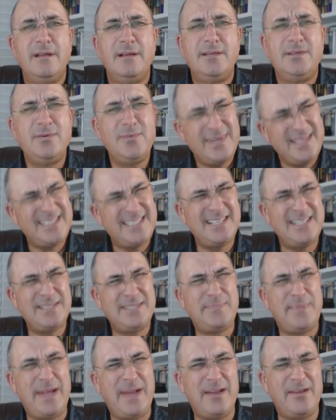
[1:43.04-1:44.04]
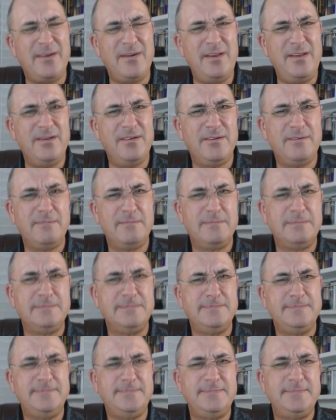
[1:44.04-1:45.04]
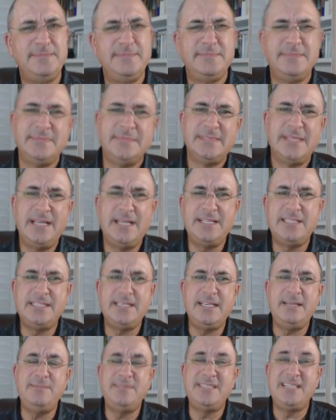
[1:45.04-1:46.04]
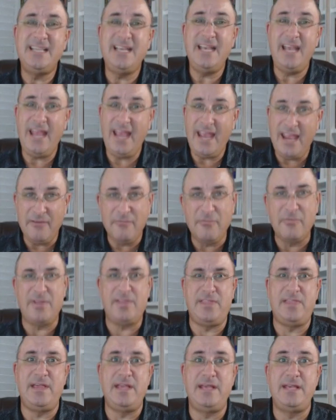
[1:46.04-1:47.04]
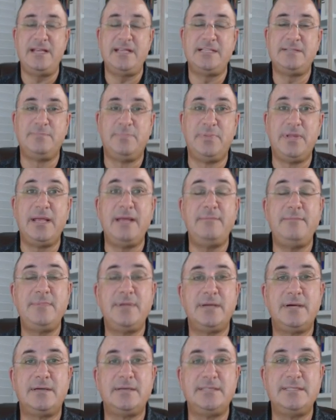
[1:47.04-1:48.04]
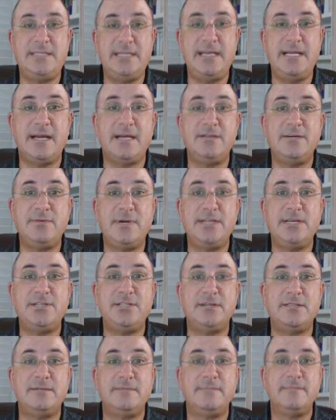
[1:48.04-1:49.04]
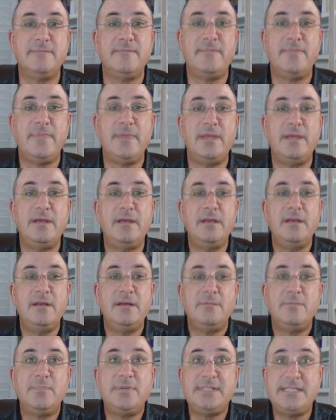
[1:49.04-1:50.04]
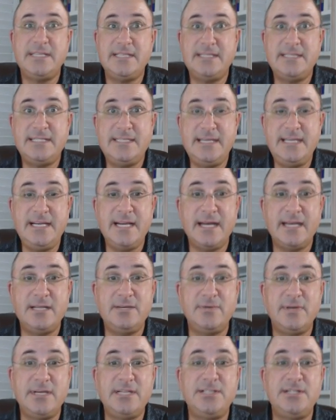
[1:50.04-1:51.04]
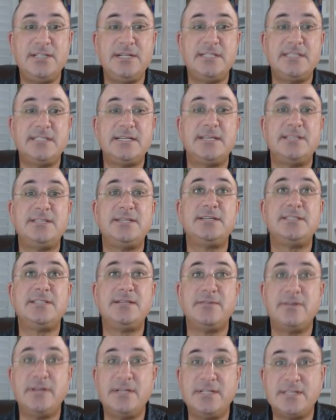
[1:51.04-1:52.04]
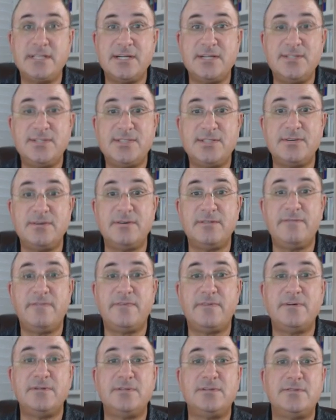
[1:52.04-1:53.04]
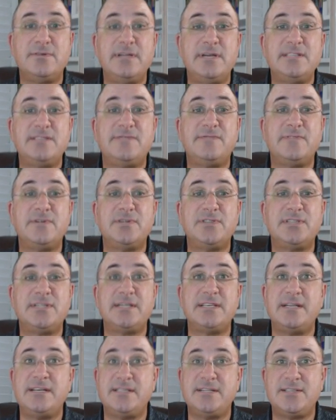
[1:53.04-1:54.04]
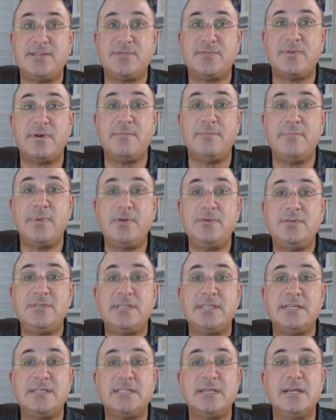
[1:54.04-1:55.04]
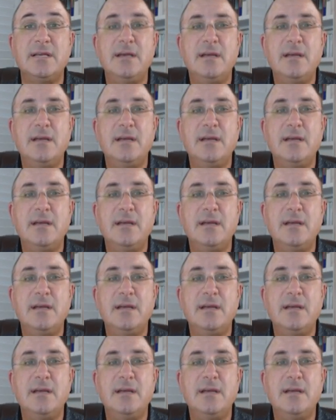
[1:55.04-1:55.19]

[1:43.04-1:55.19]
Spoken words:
Do I sense a pattern here? It seems that everything gets blamed on dehydration. But since dehydration is such a serious concern for her transverse sinus thrombosis,